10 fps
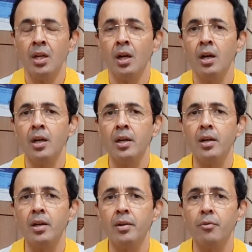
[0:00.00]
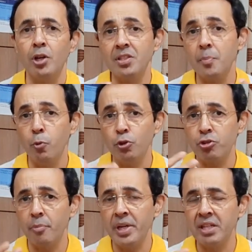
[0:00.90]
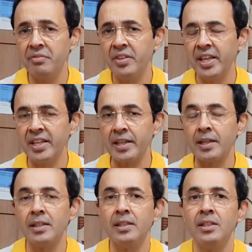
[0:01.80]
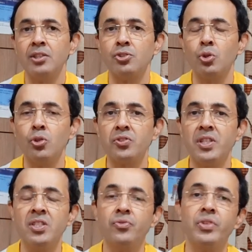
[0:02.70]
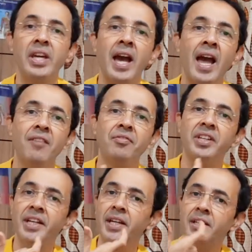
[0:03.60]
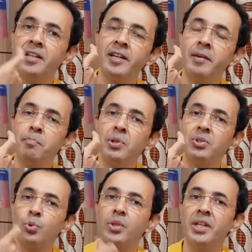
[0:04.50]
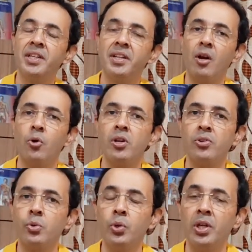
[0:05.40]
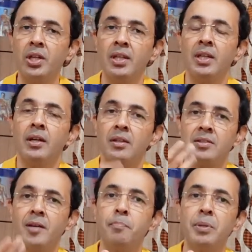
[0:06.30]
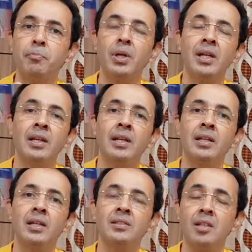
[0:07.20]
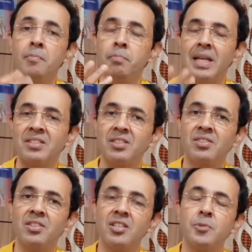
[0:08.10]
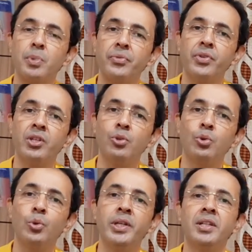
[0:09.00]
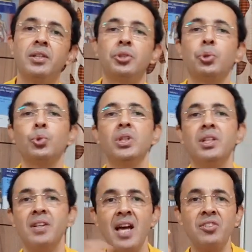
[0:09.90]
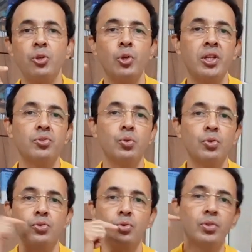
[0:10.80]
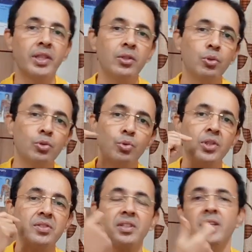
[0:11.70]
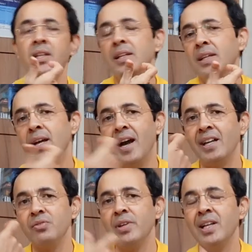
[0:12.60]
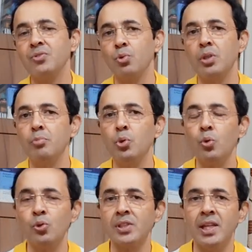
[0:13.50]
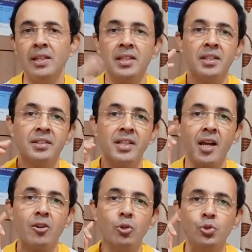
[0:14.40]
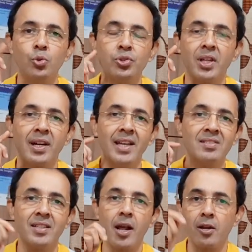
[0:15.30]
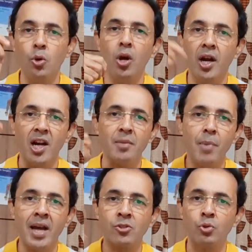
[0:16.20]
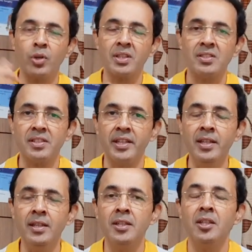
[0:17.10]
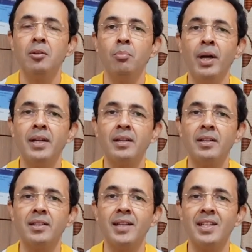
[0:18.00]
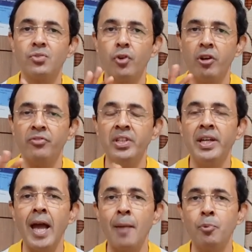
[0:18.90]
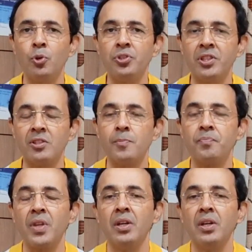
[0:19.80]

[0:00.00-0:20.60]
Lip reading: What is the post-operative care? So since we have created the dimple through the intraoral route, some plastic surgeons prefer to do it through the transcutaneous route. So they go through the skin as well as through the mucosa. There are no suture lines, there are no cut marks over the skin, but that is one of the approaches.